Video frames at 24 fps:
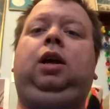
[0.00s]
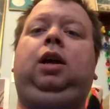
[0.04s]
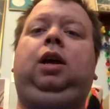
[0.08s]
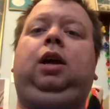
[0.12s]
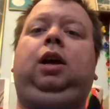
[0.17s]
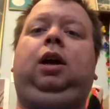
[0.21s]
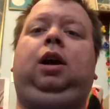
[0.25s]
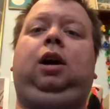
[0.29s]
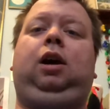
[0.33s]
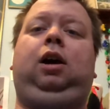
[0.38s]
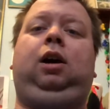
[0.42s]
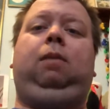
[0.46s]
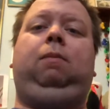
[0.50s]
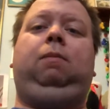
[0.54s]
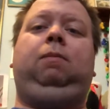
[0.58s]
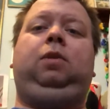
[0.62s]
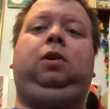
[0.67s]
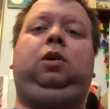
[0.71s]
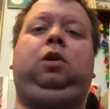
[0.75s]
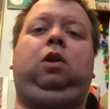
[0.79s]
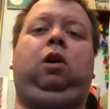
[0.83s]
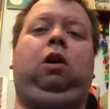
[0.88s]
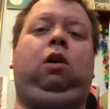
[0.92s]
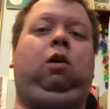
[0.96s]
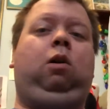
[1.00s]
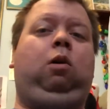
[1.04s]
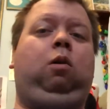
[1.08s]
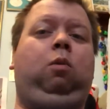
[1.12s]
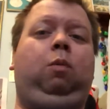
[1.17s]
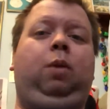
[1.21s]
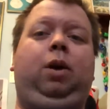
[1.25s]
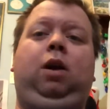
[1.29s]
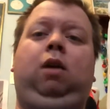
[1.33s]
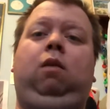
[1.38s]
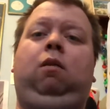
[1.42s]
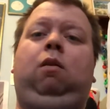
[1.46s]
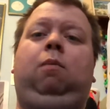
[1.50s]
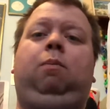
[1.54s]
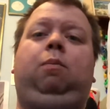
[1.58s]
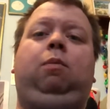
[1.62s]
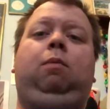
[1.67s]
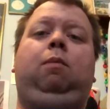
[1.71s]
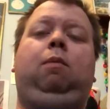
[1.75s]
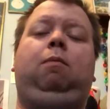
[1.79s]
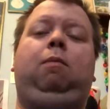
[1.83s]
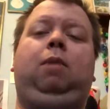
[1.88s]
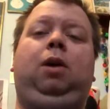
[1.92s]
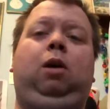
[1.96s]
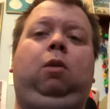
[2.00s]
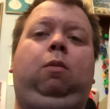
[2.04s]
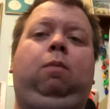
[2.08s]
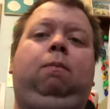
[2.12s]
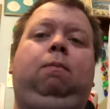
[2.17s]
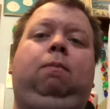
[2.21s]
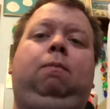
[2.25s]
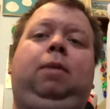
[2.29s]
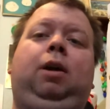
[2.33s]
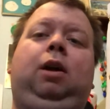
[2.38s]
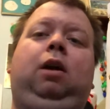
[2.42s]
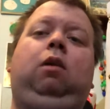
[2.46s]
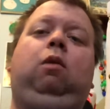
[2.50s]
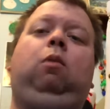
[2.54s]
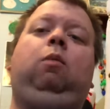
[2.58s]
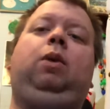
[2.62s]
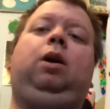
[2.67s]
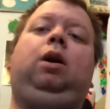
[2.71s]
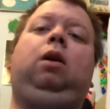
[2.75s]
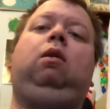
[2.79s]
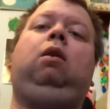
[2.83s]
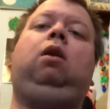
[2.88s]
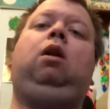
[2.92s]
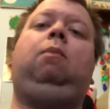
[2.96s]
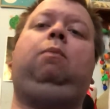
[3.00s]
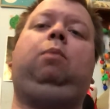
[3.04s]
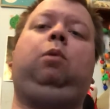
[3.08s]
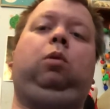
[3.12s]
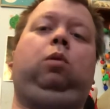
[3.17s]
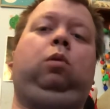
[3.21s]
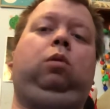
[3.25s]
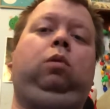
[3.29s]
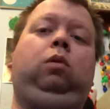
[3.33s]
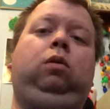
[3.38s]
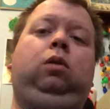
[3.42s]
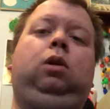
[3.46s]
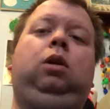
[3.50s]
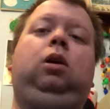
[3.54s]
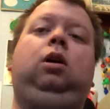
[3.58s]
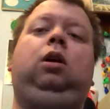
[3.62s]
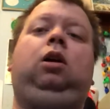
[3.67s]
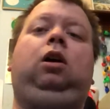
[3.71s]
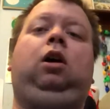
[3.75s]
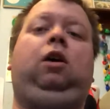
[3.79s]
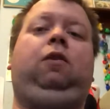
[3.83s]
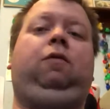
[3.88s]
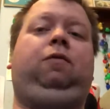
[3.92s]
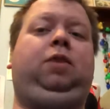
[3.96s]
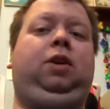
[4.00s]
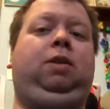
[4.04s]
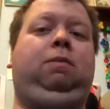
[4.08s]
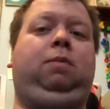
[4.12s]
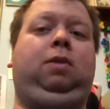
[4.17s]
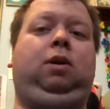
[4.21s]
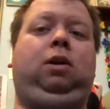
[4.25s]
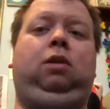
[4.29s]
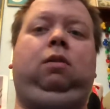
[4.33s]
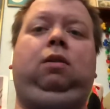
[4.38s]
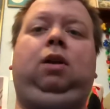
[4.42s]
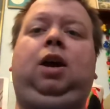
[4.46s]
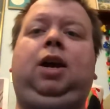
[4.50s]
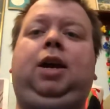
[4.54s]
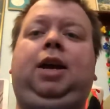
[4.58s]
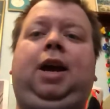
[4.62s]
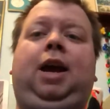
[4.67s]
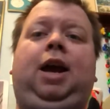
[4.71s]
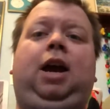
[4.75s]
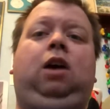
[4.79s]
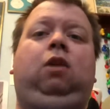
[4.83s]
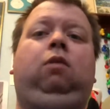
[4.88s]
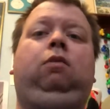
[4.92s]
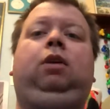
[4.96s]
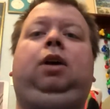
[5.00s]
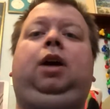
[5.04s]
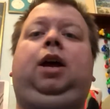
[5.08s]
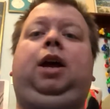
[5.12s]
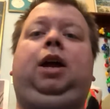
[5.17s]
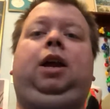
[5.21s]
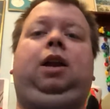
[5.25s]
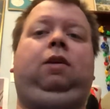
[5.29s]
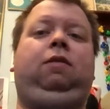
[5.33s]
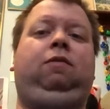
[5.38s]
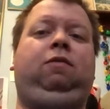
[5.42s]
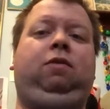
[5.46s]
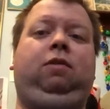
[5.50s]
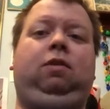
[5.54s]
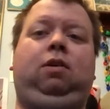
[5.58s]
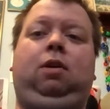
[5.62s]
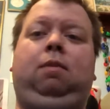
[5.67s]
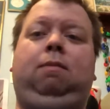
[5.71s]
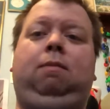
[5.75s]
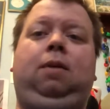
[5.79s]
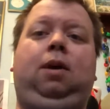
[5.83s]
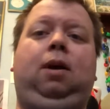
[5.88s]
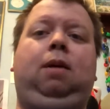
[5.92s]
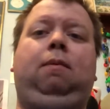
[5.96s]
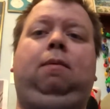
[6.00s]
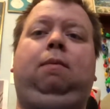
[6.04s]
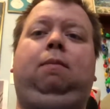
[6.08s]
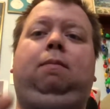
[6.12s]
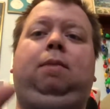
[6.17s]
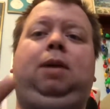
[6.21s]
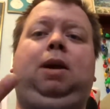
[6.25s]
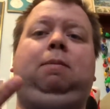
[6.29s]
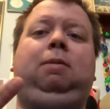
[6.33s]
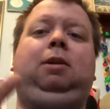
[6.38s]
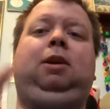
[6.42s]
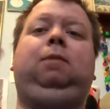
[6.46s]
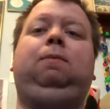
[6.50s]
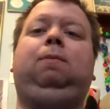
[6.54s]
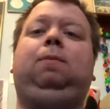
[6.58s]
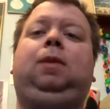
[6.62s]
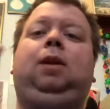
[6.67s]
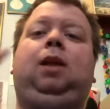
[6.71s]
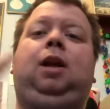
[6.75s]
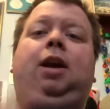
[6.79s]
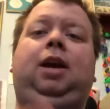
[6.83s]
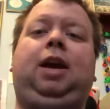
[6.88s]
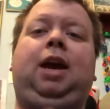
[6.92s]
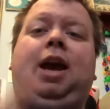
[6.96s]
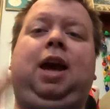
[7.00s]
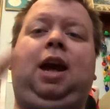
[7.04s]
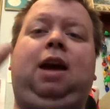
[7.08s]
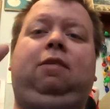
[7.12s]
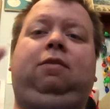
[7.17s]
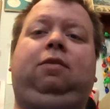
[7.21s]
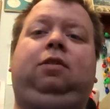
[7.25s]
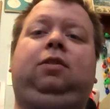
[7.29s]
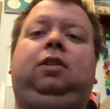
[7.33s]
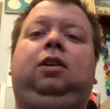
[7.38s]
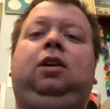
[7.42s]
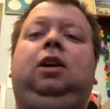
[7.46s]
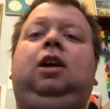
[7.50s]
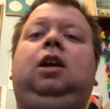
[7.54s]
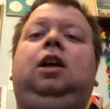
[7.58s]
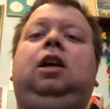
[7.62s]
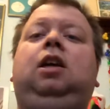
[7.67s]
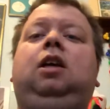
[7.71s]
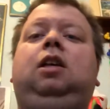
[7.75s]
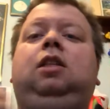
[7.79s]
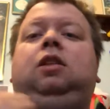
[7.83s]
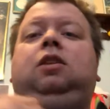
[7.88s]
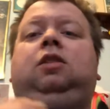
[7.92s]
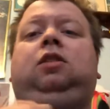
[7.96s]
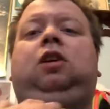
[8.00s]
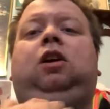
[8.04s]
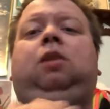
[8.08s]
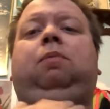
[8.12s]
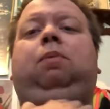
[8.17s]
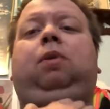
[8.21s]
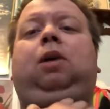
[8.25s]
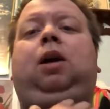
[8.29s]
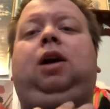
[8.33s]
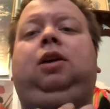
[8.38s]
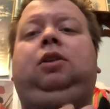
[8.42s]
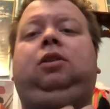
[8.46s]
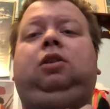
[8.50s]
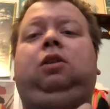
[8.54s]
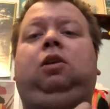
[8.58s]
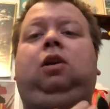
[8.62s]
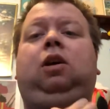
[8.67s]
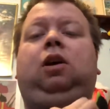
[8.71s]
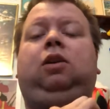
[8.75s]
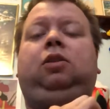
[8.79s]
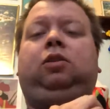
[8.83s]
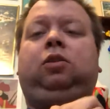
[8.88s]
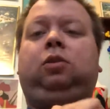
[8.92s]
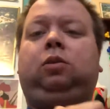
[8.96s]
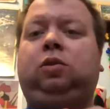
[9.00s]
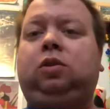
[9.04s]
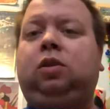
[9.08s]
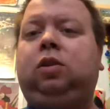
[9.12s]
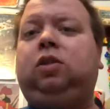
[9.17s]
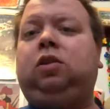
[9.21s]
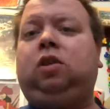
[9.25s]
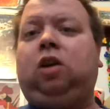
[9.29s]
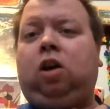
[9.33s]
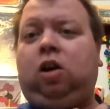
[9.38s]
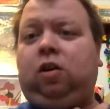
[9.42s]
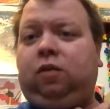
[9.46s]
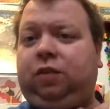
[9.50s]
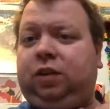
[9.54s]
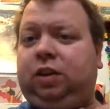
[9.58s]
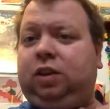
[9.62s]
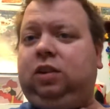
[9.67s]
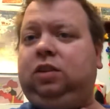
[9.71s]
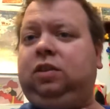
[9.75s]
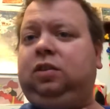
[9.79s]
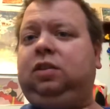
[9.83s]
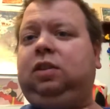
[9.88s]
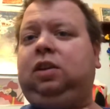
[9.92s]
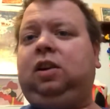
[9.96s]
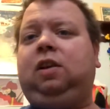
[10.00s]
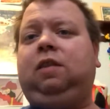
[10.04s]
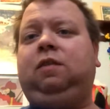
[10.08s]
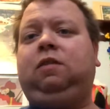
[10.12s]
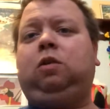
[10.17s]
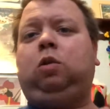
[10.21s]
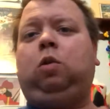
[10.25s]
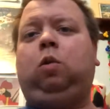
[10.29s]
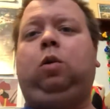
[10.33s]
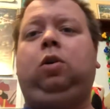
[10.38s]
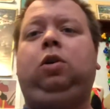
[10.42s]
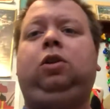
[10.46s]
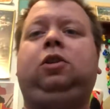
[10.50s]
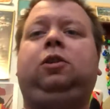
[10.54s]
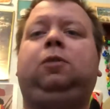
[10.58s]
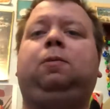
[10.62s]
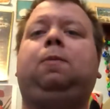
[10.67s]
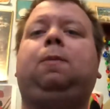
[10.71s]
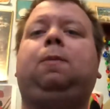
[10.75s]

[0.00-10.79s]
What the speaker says: You call a whale a male whale a bull, a female a cow, and a baby a calf. This applies also to dolphins, of course,